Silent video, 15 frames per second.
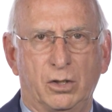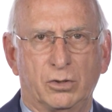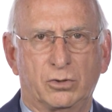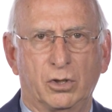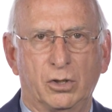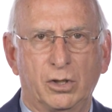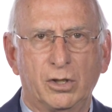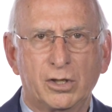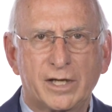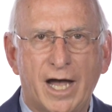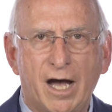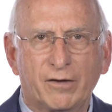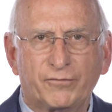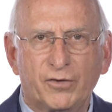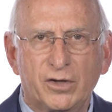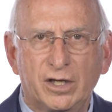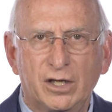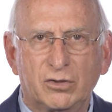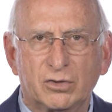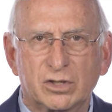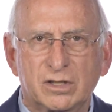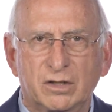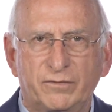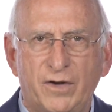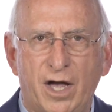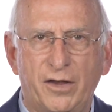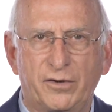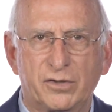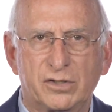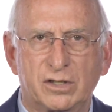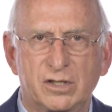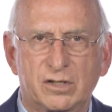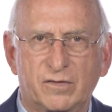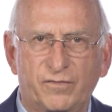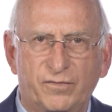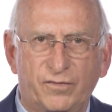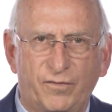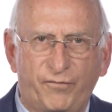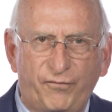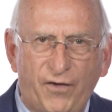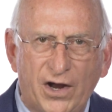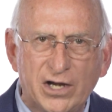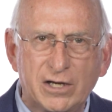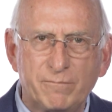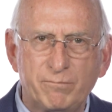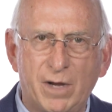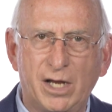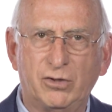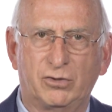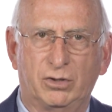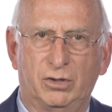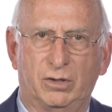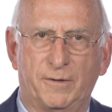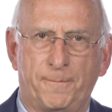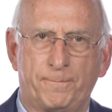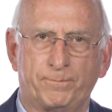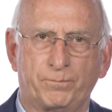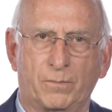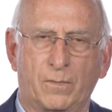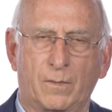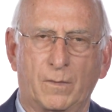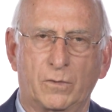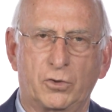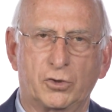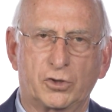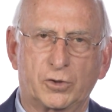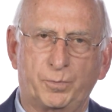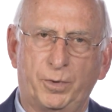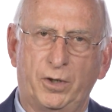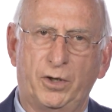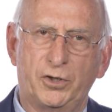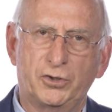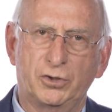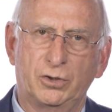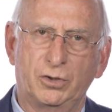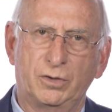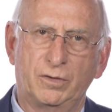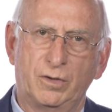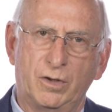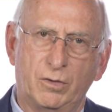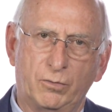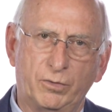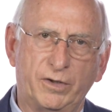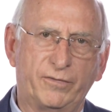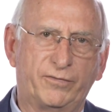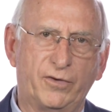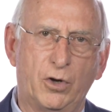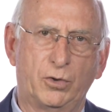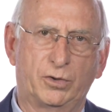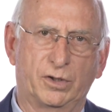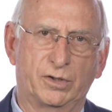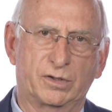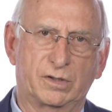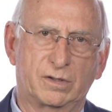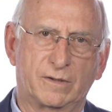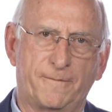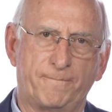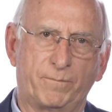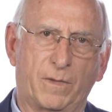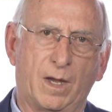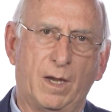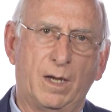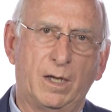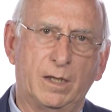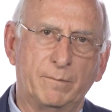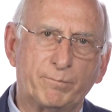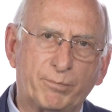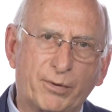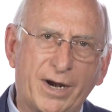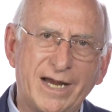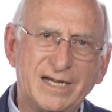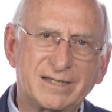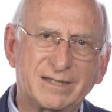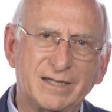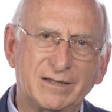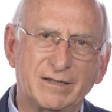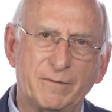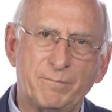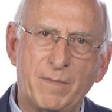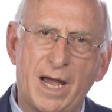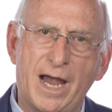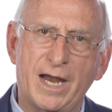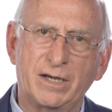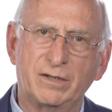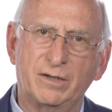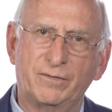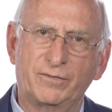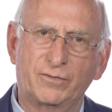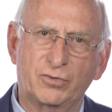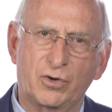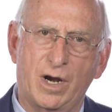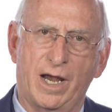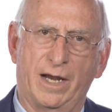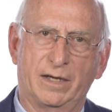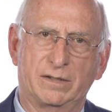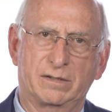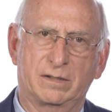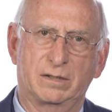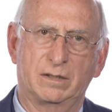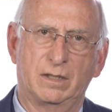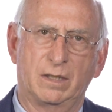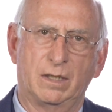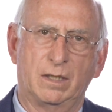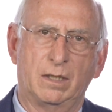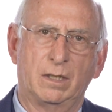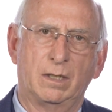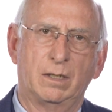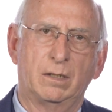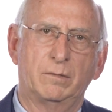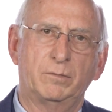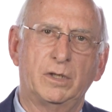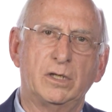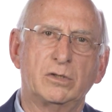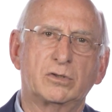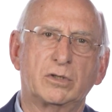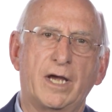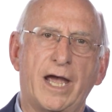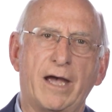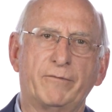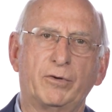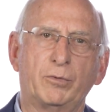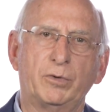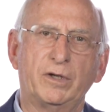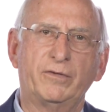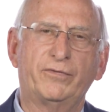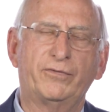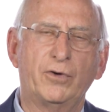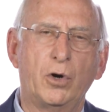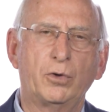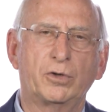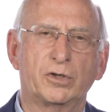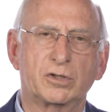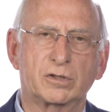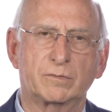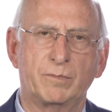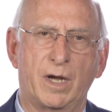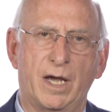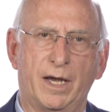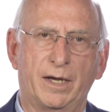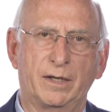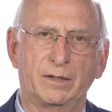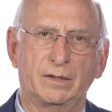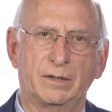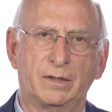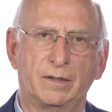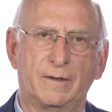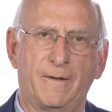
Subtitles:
To look out for the interest of others is fundamental to spiritual refocus. Embracing the mind of Christ means to have a refocused mind.